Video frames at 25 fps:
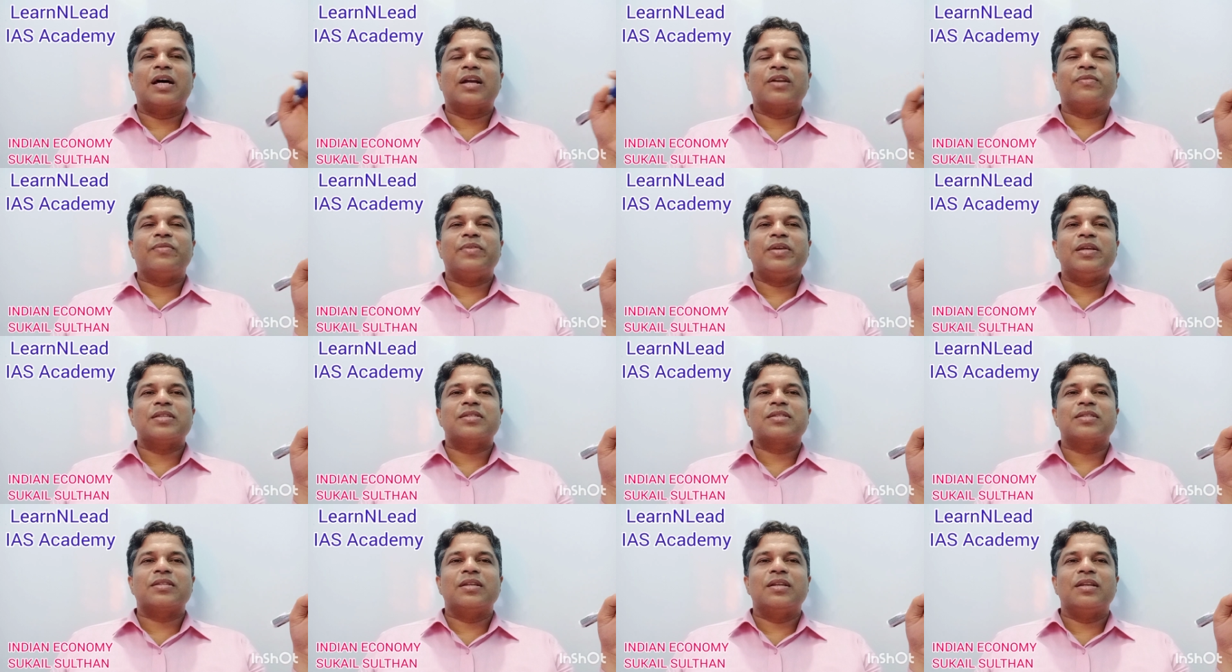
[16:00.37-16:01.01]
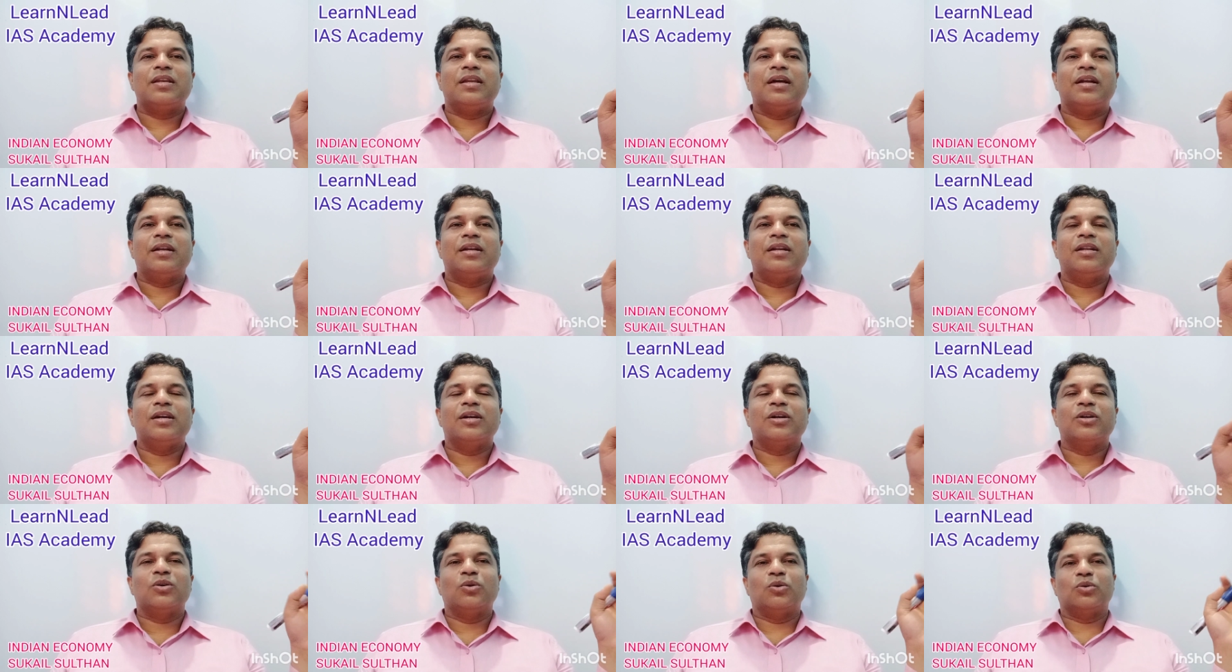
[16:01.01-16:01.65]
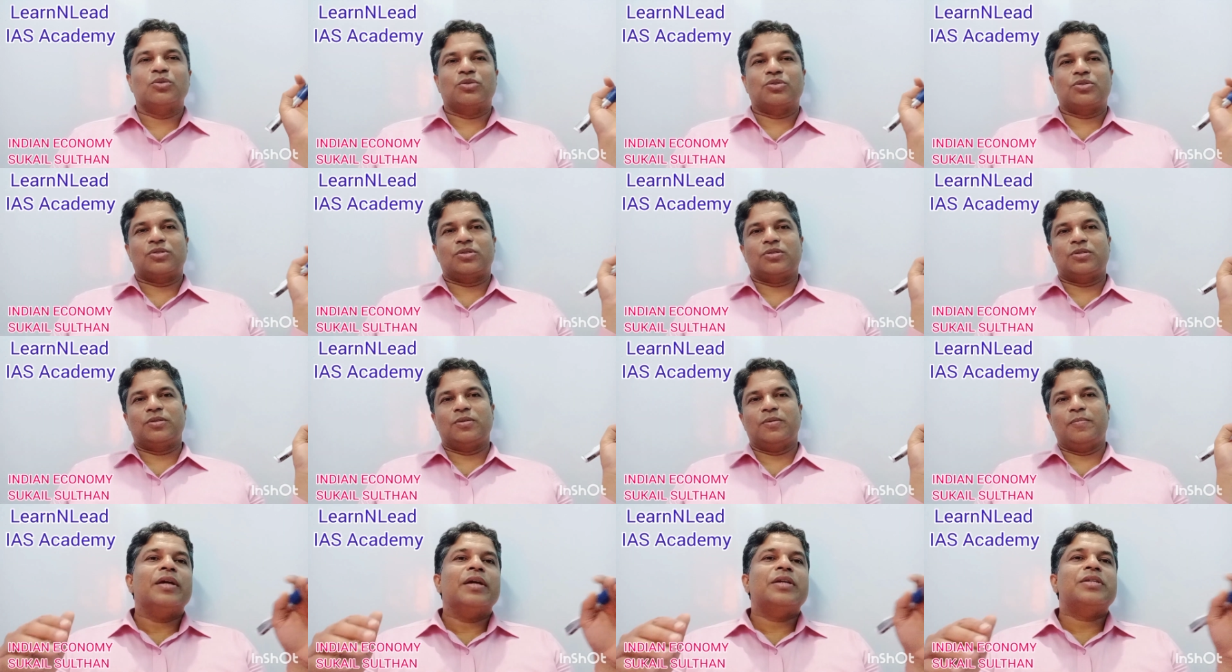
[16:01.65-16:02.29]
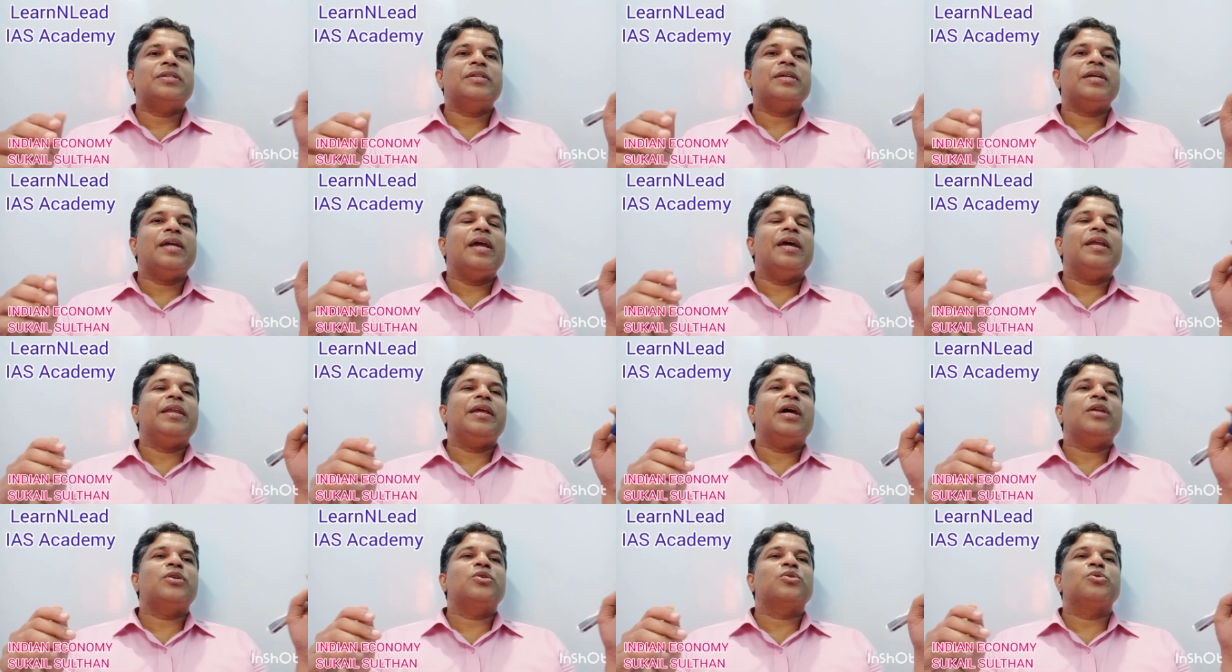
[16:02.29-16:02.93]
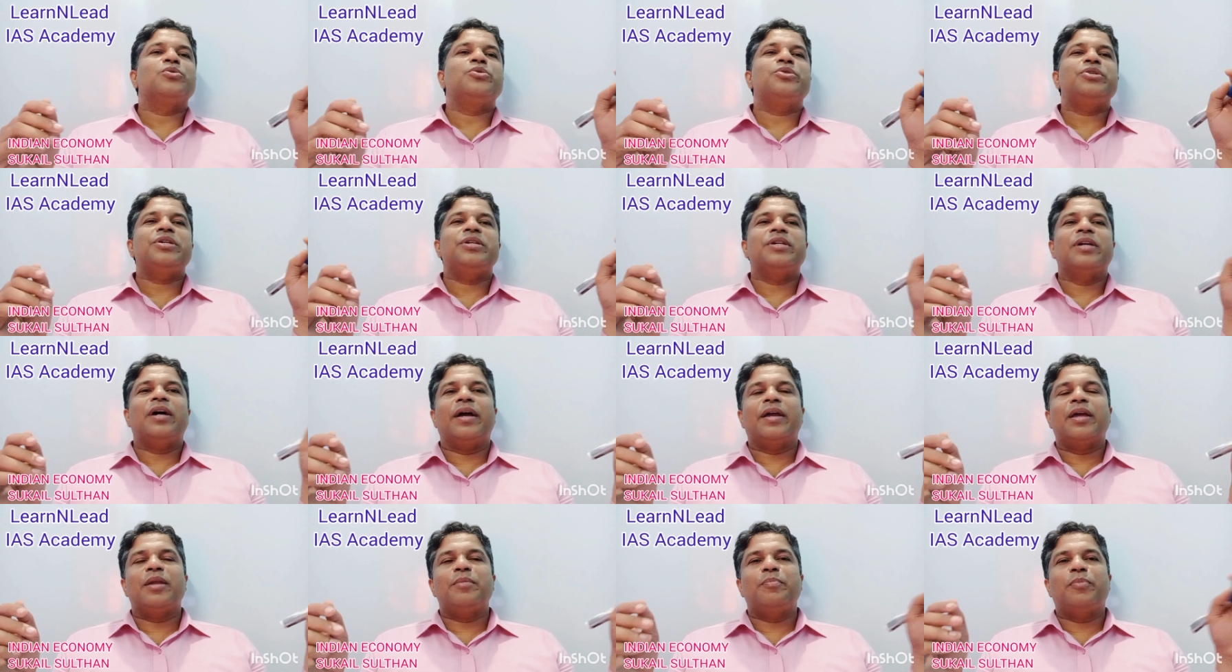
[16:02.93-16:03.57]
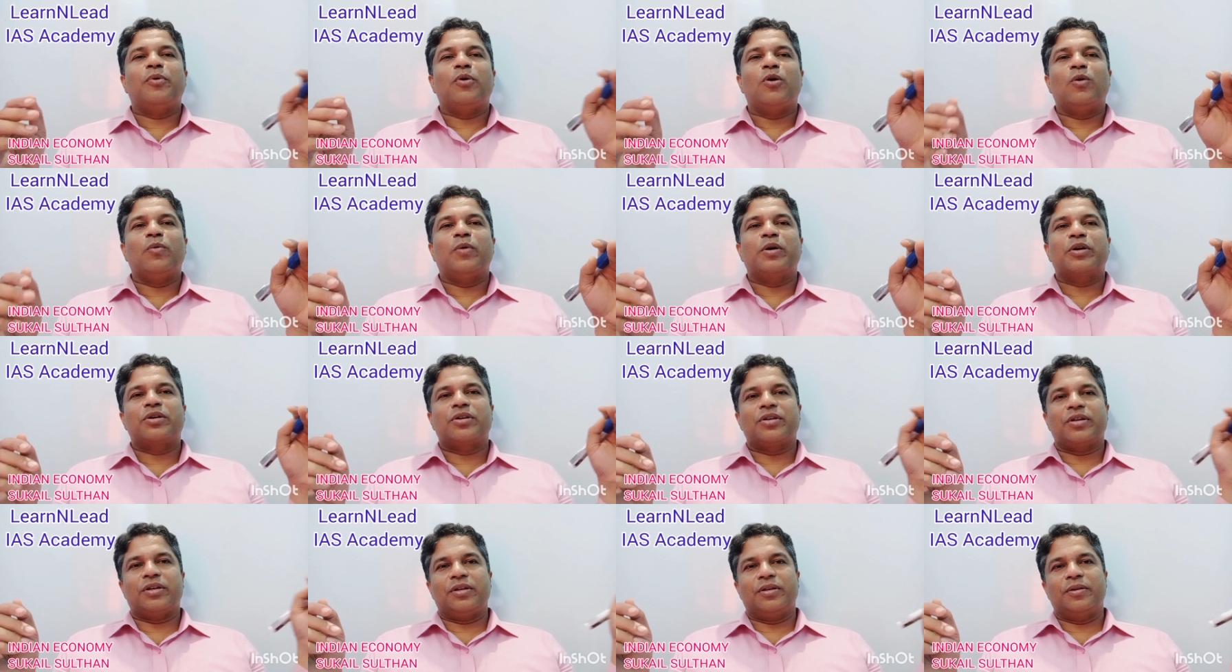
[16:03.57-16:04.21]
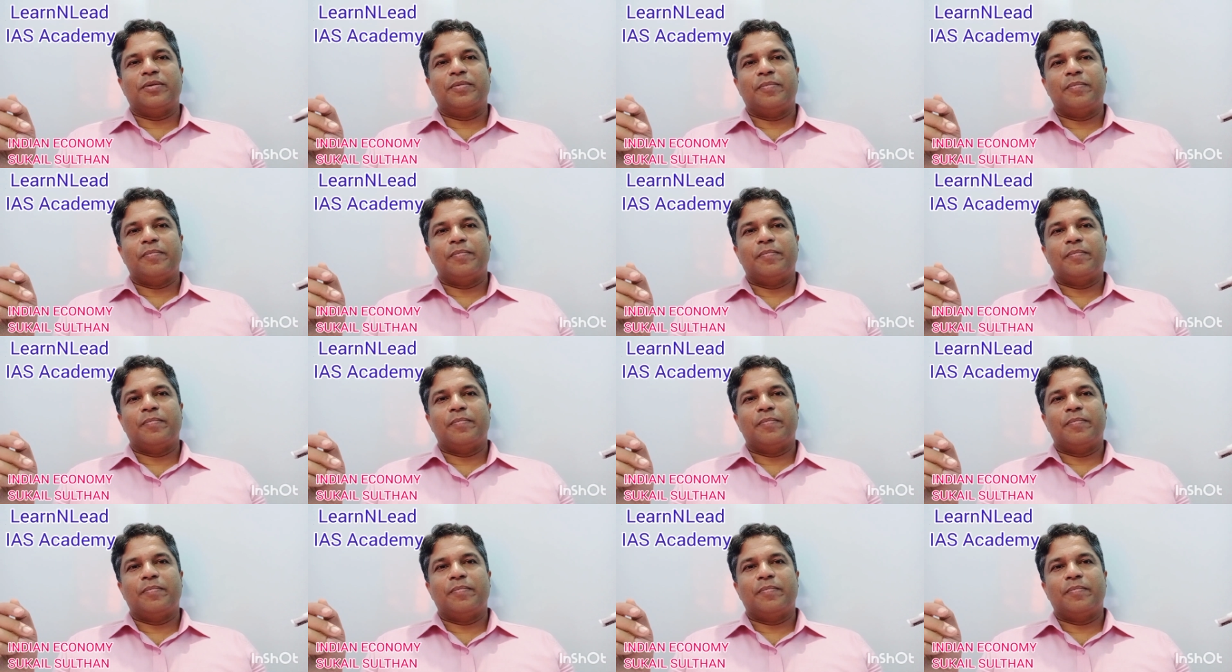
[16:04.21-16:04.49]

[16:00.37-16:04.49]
service-led growth. Next, area 29, poverty.